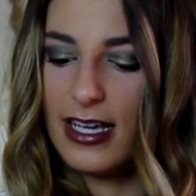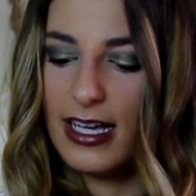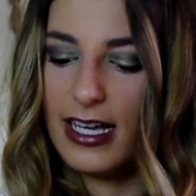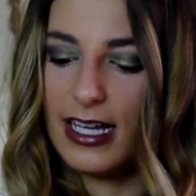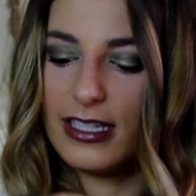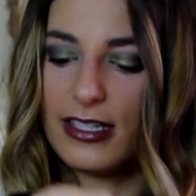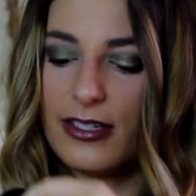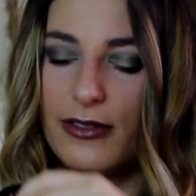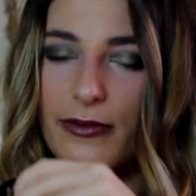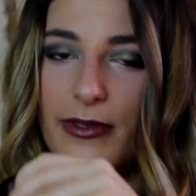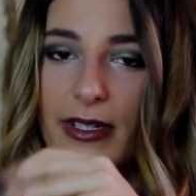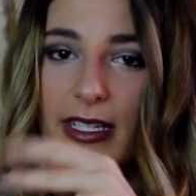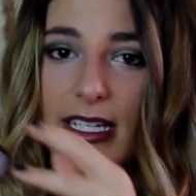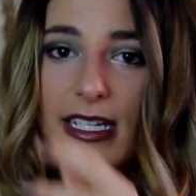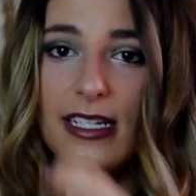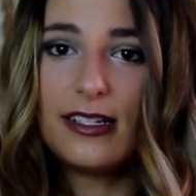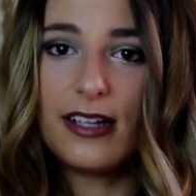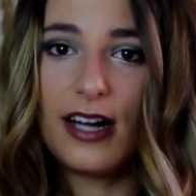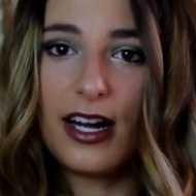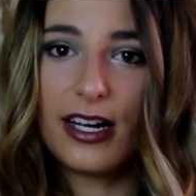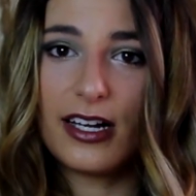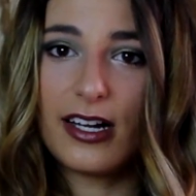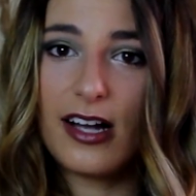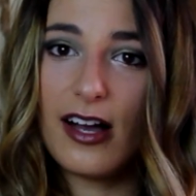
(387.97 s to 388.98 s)
It's a really
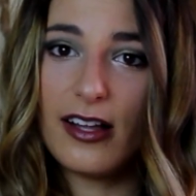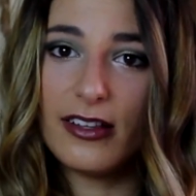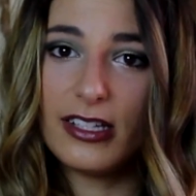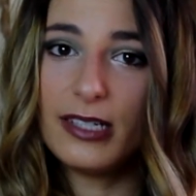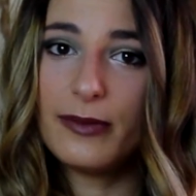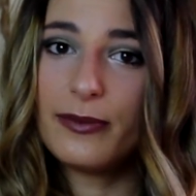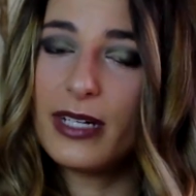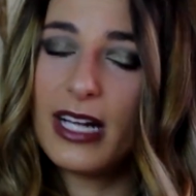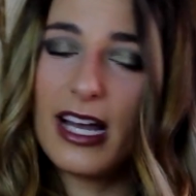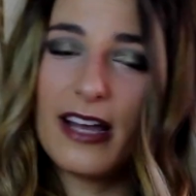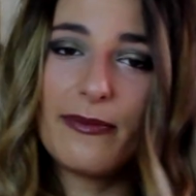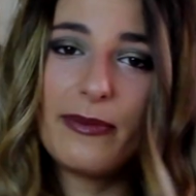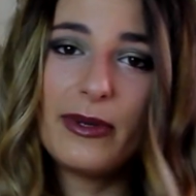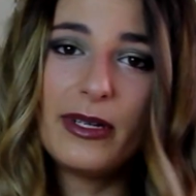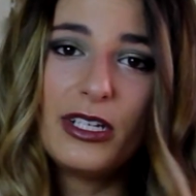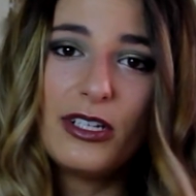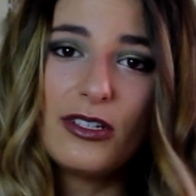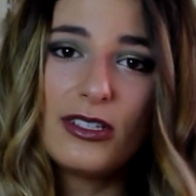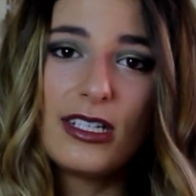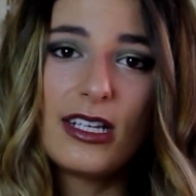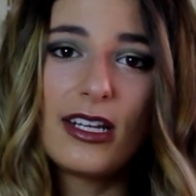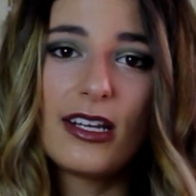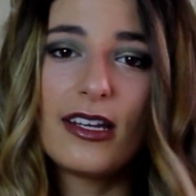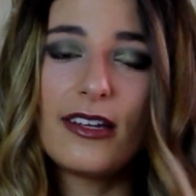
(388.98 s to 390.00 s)
dark color, but I've been
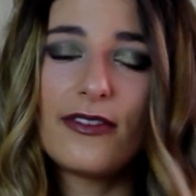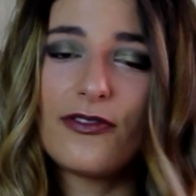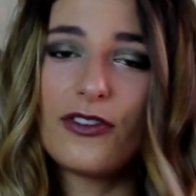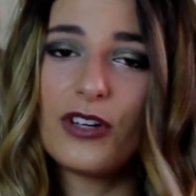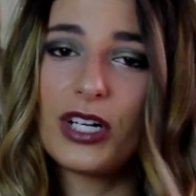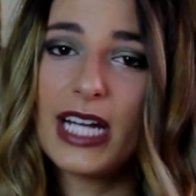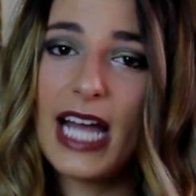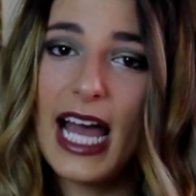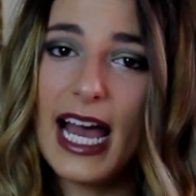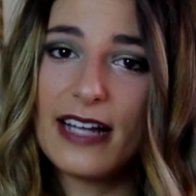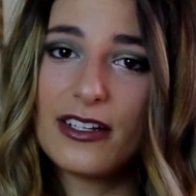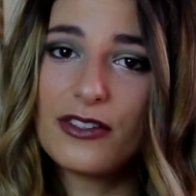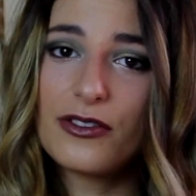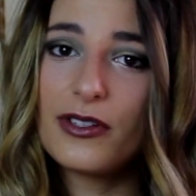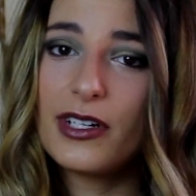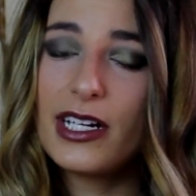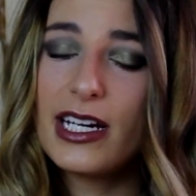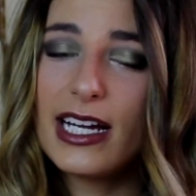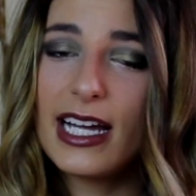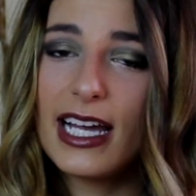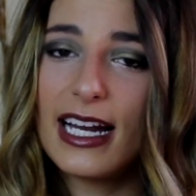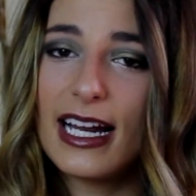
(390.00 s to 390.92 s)
using it for contouring,